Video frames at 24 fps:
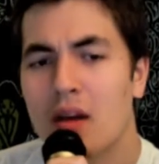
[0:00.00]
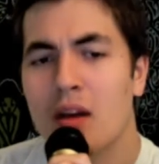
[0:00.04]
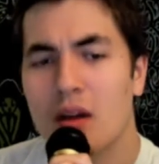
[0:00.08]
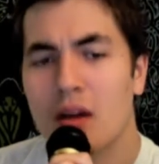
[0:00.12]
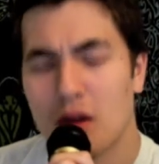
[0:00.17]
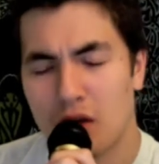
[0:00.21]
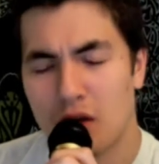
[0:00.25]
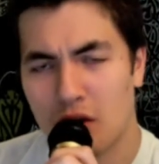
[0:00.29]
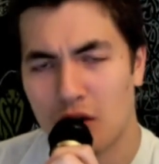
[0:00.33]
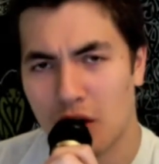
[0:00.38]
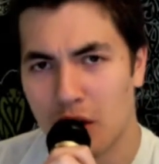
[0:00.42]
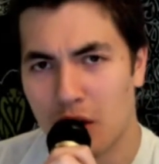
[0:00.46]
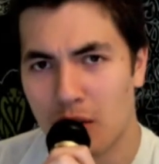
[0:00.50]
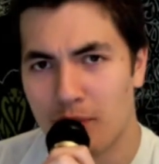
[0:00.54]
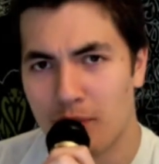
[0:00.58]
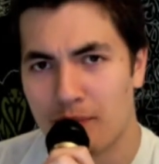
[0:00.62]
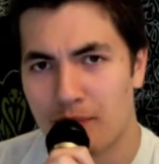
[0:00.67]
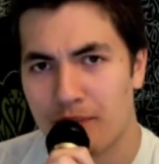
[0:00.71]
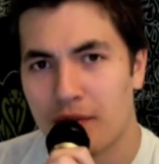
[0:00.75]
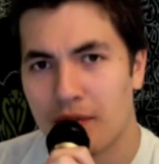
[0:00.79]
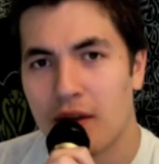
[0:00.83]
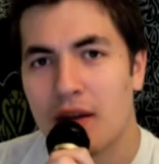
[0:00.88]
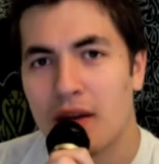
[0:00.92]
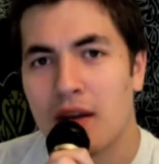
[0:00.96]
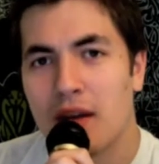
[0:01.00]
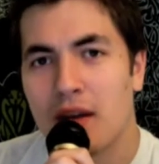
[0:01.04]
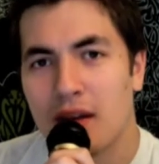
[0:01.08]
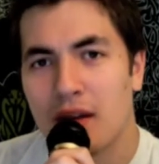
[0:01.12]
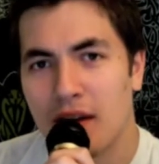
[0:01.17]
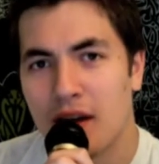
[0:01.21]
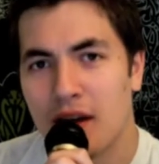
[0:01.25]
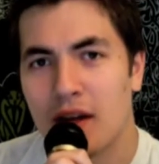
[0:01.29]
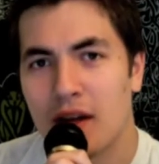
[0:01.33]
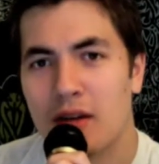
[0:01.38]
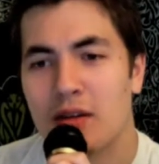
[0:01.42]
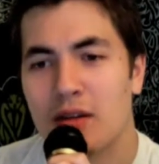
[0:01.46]
No.
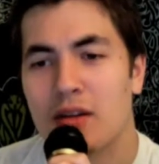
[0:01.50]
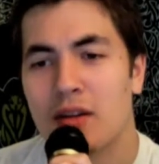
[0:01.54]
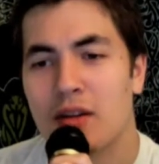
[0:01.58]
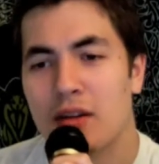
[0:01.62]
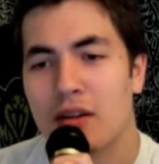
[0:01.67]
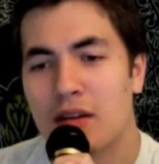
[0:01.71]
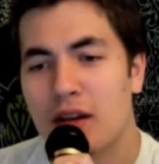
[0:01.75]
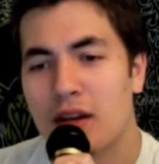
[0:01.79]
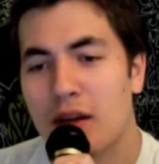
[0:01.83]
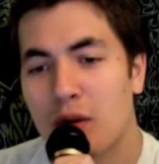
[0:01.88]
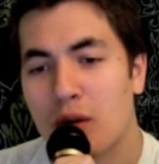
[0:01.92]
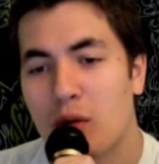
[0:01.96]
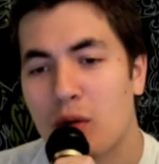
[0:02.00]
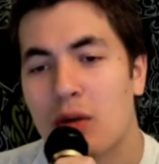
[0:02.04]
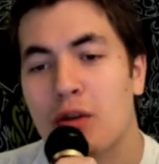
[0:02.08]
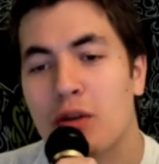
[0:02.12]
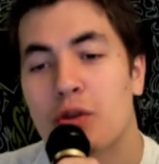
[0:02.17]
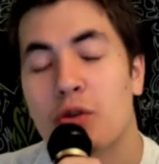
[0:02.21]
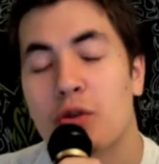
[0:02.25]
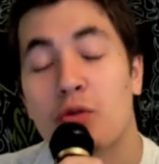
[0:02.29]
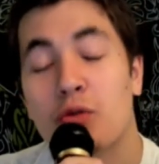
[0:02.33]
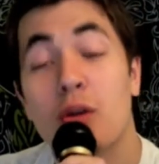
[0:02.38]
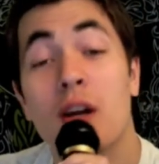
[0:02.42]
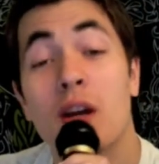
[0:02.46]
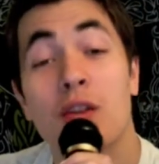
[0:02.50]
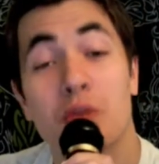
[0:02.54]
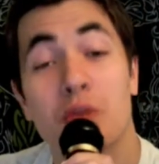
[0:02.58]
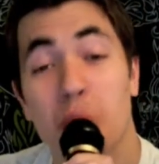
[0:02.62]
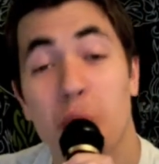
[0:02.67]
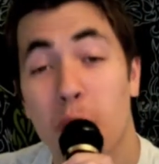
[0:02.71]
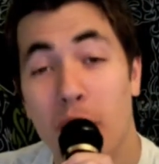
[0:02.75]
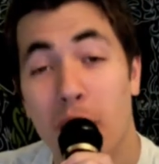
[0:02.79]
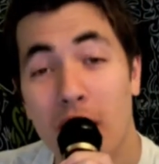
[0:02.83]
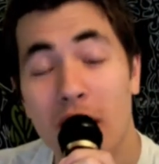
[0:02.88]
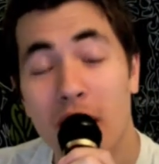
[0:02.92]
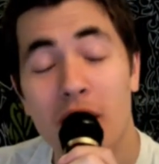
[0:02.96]
Now, in order to raise
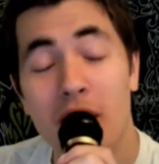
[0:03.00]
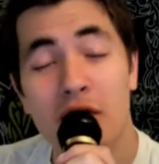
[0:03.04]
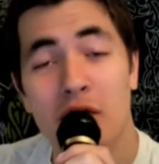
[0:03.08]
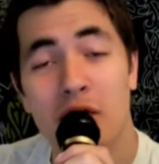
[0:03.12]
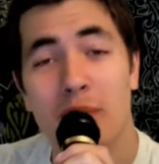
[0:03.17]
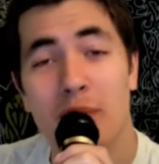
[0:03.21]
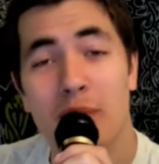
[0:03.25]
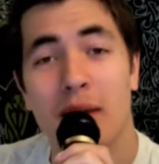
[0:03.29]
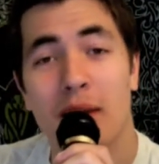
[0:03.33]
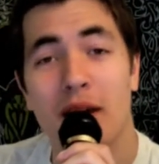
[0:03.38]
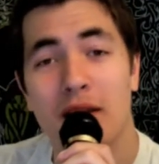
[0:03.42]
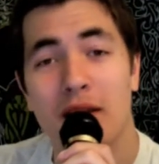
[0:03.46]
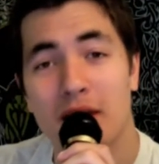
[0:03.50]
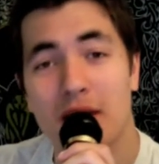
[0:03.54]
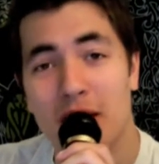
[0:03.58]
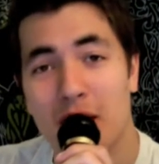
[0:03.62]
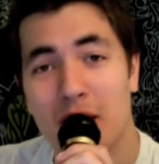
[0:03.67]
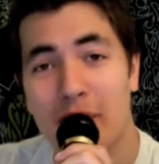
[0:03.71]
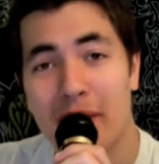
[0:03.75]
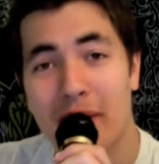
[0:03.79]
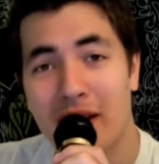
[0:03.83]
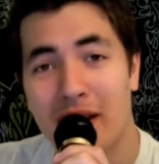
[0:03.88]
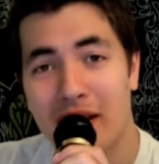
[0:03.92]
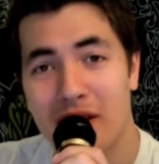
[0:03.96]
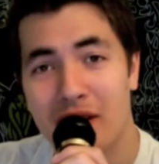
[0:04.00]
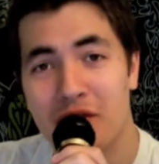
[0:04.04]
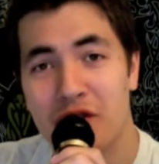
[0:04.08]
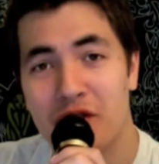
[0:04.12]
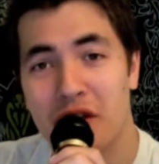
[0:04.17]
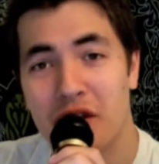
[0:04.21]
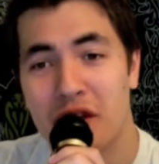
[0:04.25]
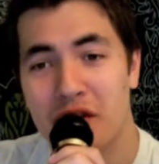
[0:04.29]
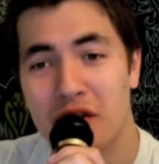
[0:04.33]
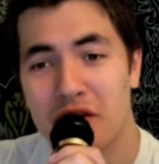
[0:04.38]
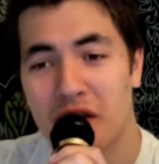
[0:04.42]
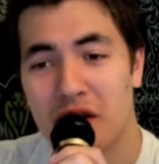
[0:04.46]
awareness about the Armenian
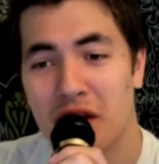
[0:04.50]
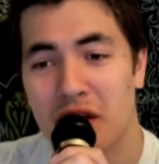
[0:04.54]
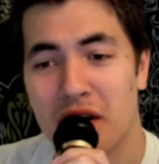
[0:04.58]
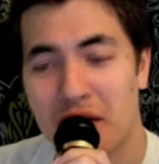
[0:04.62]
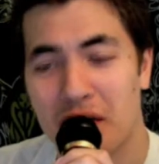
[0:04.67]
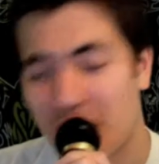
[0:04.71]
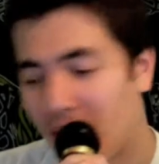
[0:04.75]
Genocide,